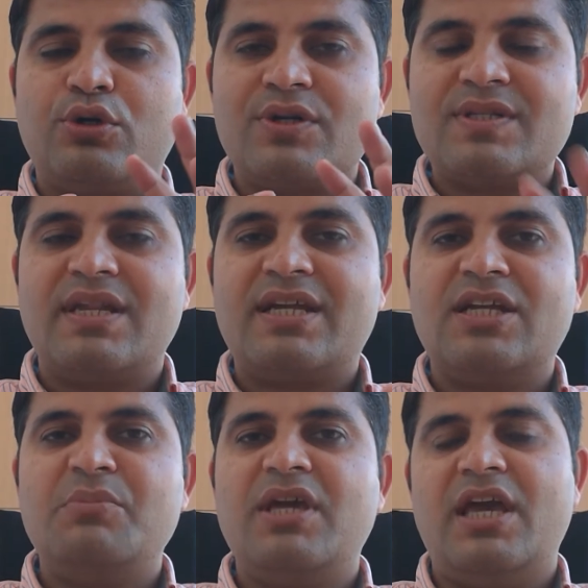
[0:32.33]

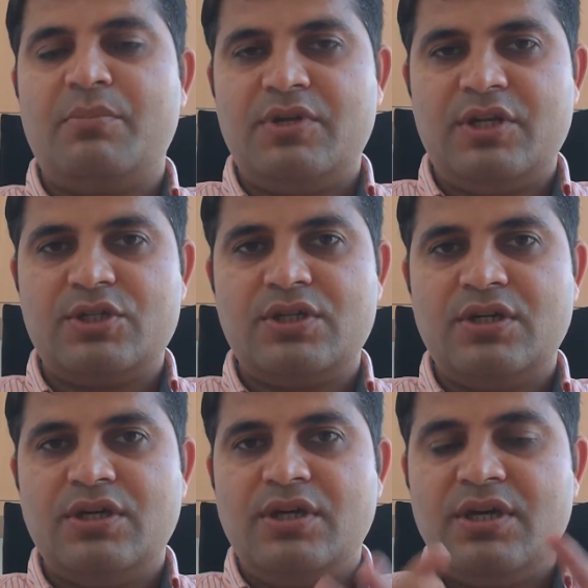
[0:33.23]
tonsillectomy
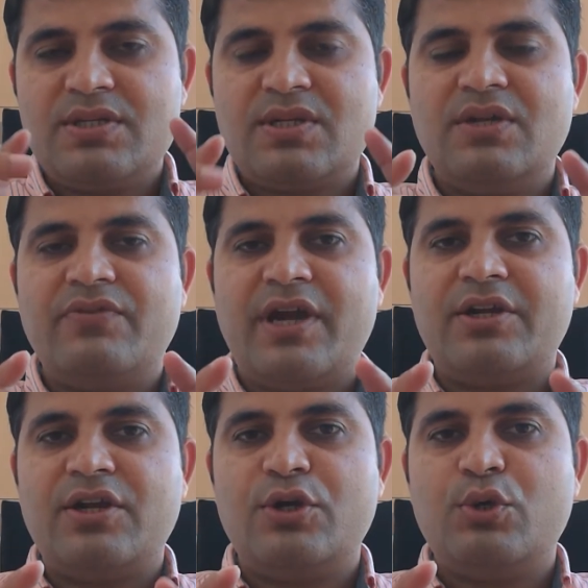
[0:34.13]
haemorrhage is
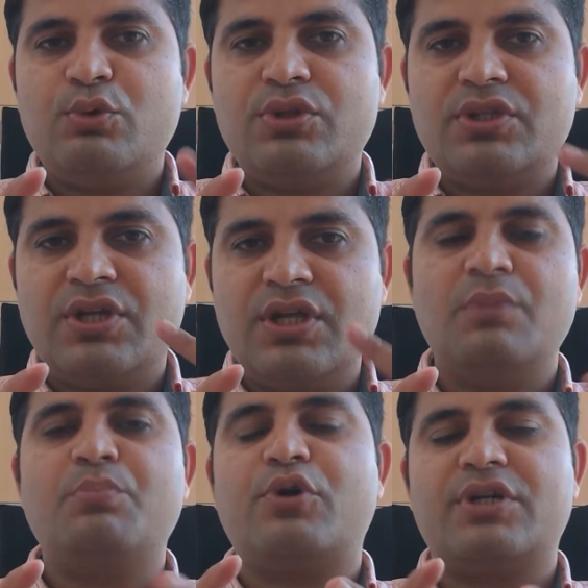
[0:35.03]
divided into three
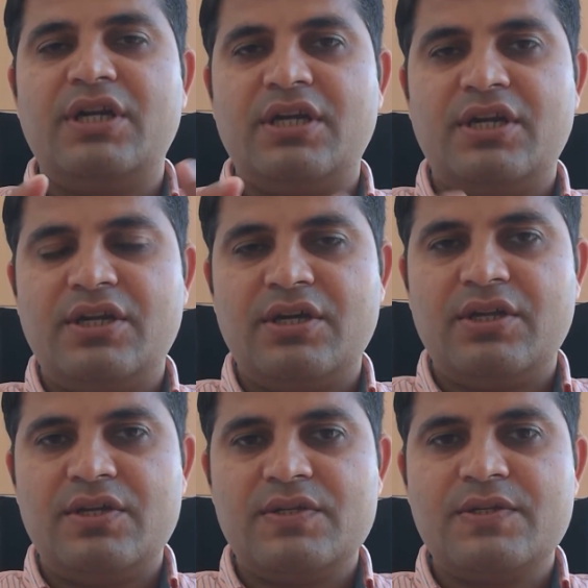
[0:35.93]
important
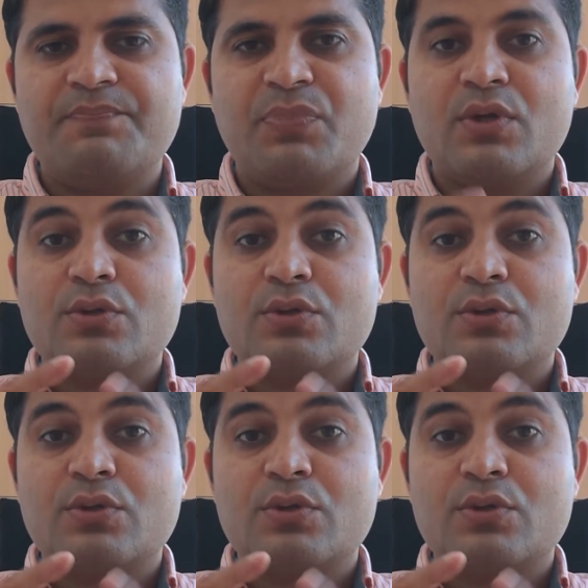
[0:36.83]
categories.